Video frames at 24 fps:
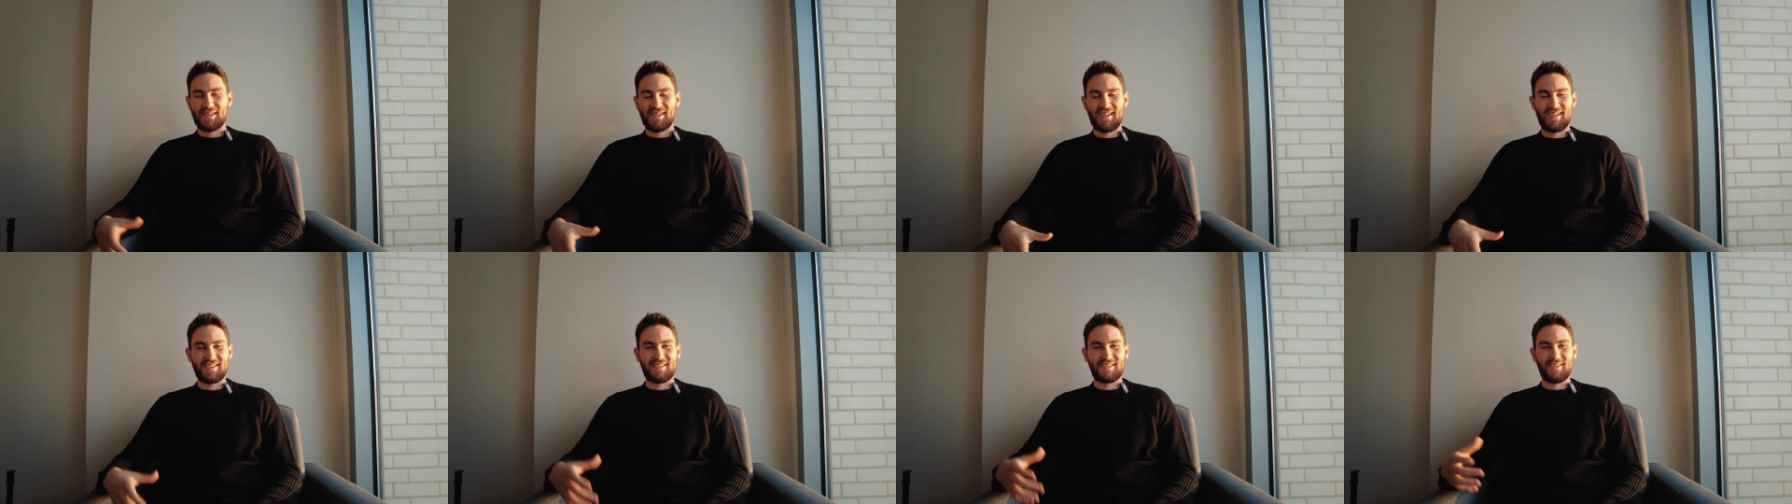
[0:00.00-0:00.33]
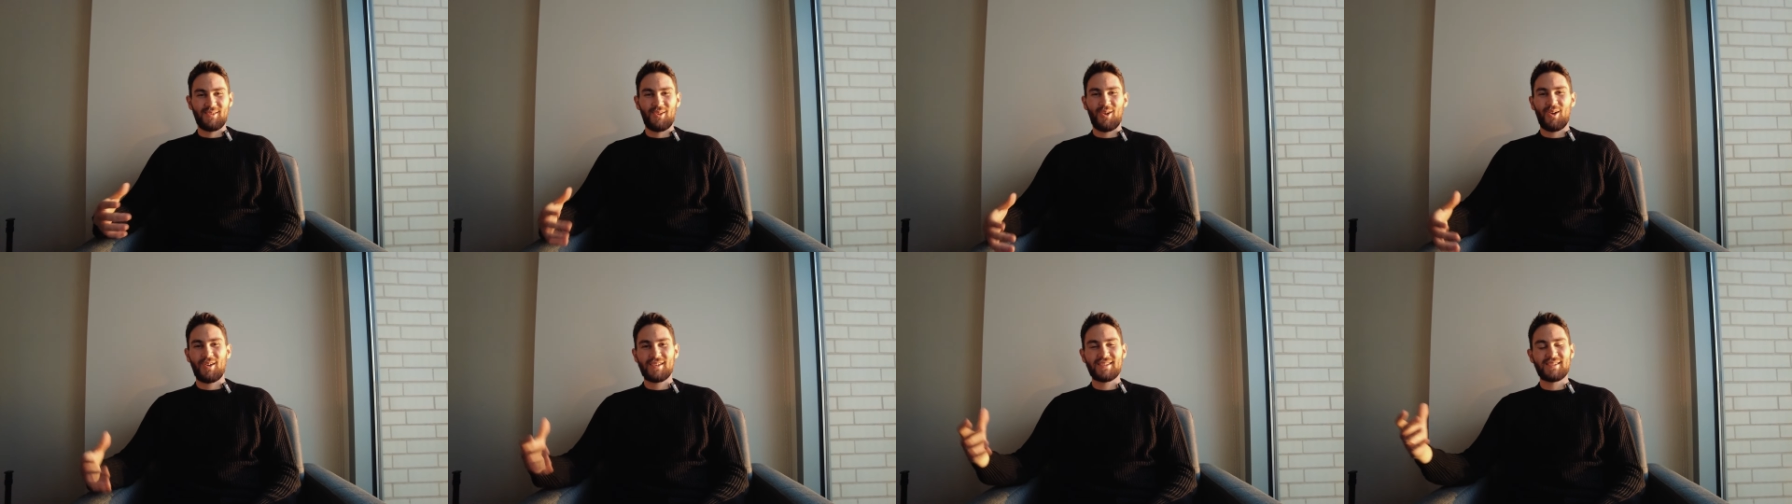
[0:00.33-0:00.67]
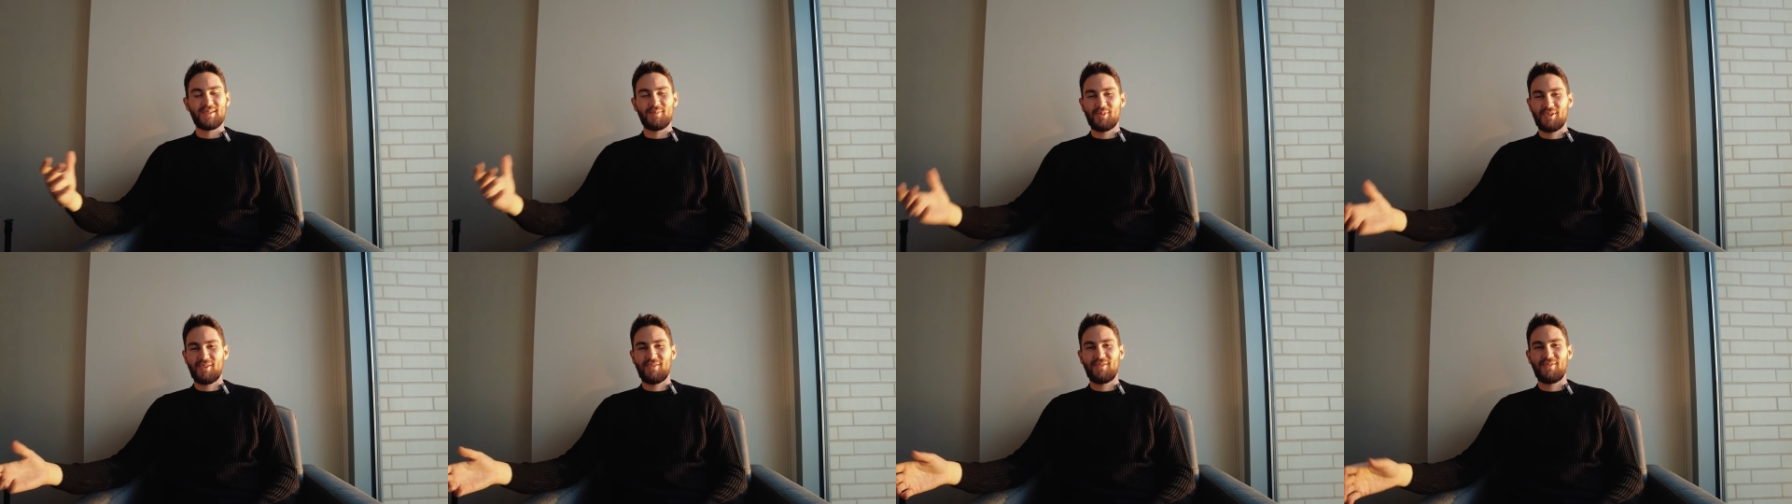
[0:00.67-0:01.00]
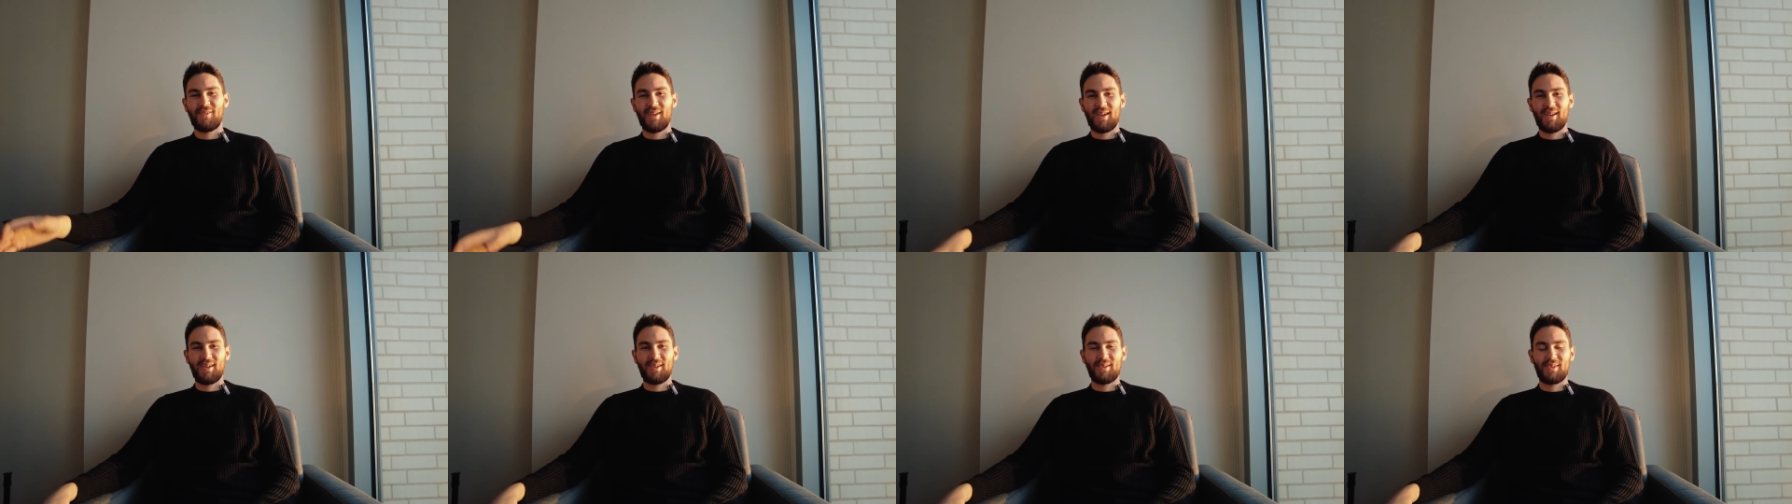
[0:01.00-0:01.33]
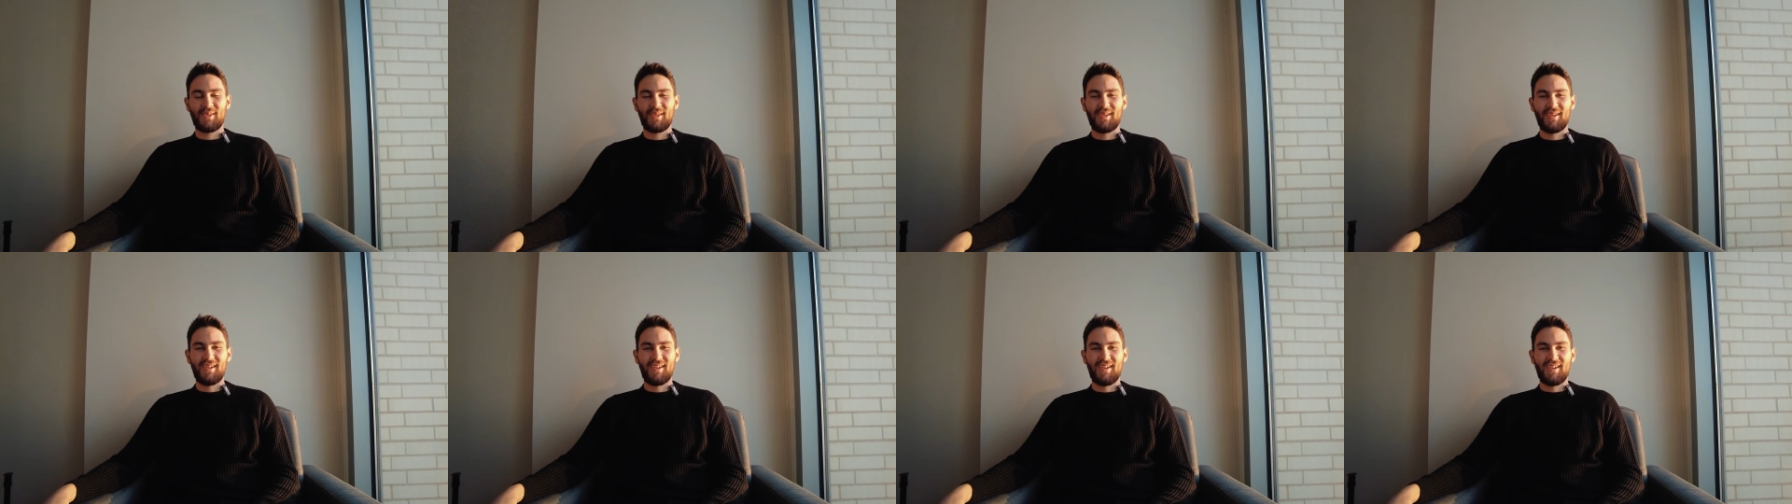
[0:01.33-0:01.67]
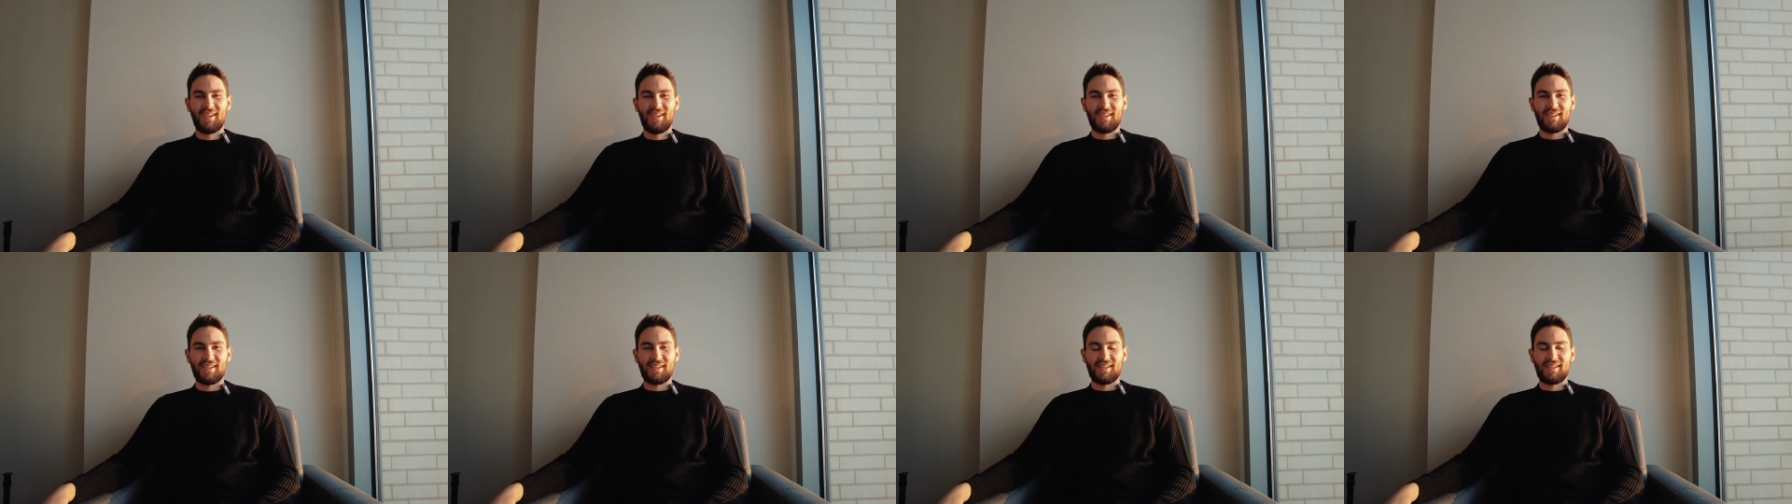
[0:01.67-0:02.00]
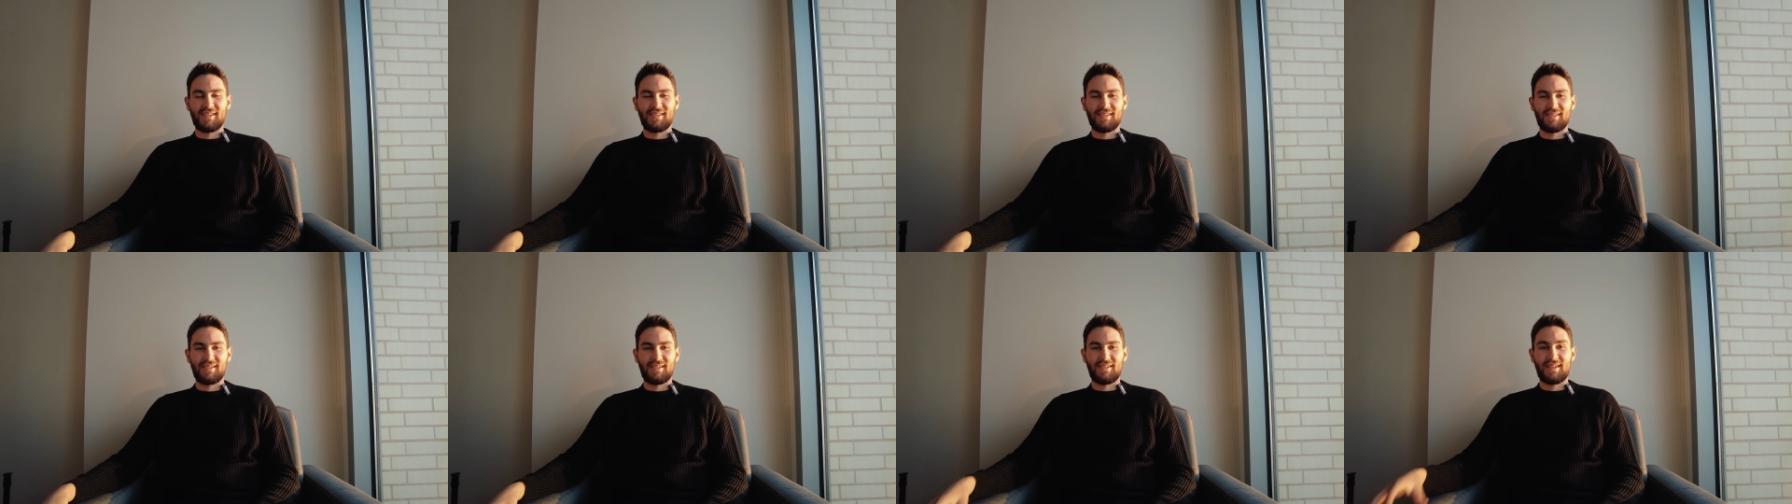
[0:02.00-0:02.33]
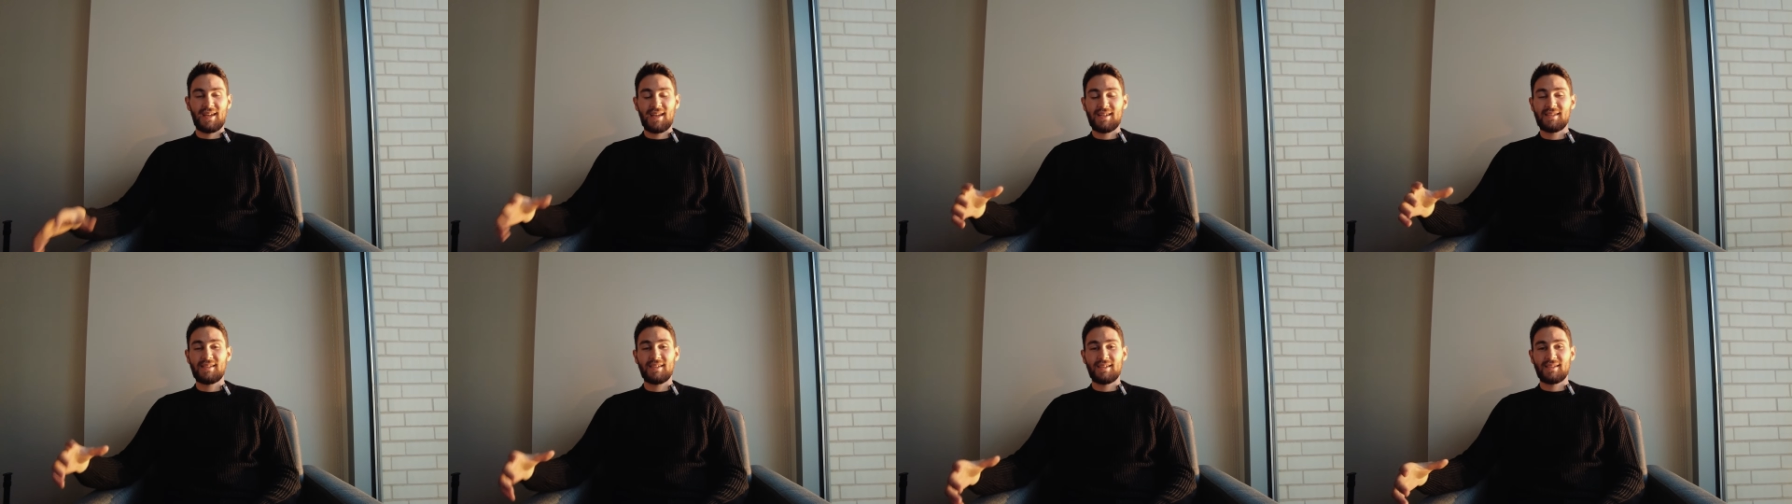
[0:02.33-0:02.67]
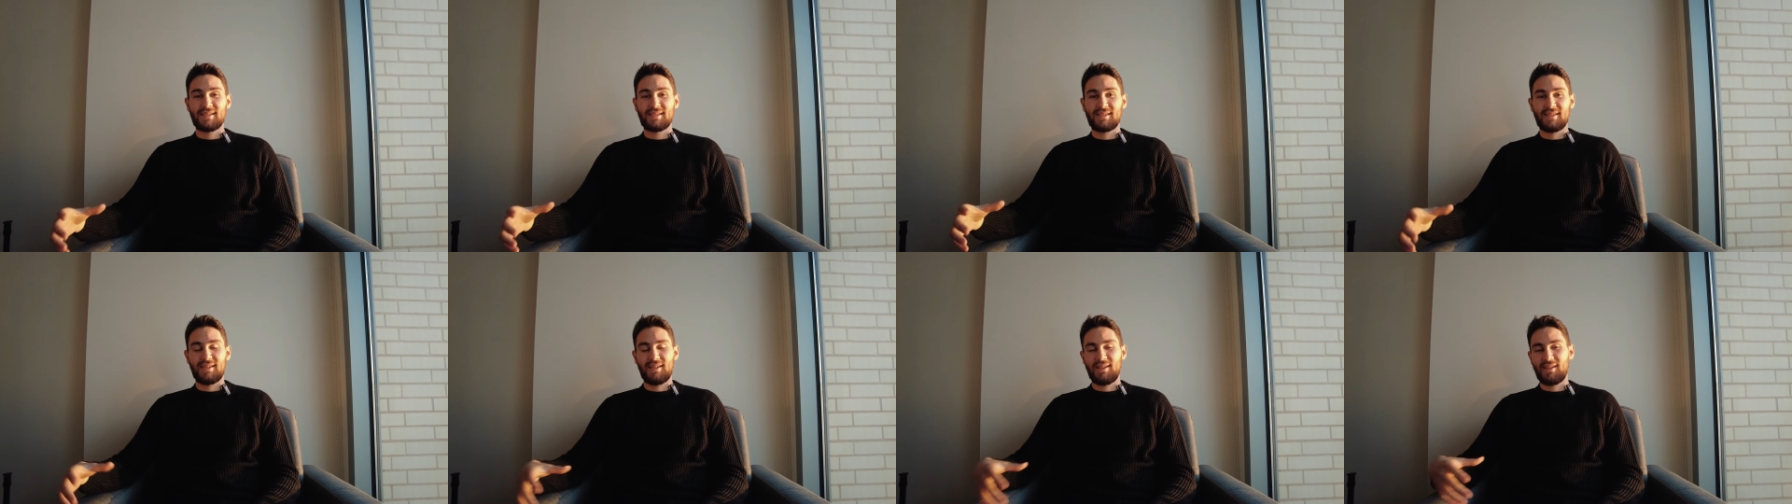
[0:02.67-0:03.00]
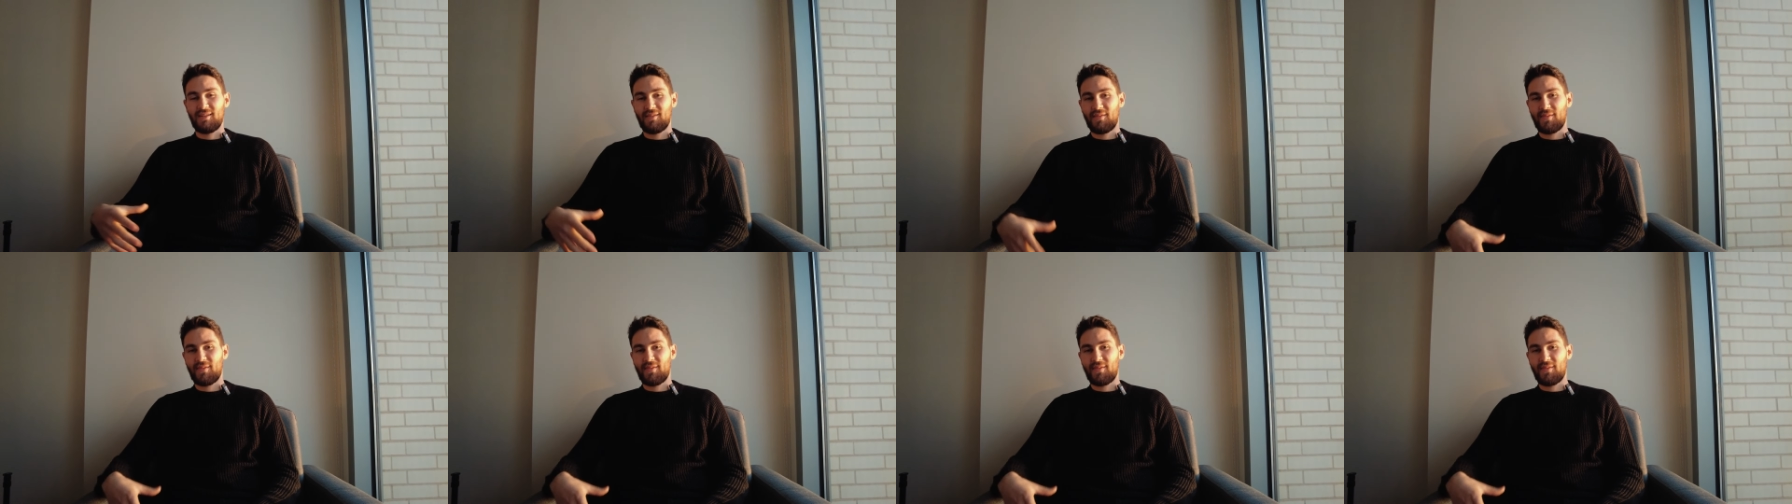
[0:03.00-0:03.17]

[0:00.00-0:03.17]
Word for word: and has lost a bit of faith in the dating scene.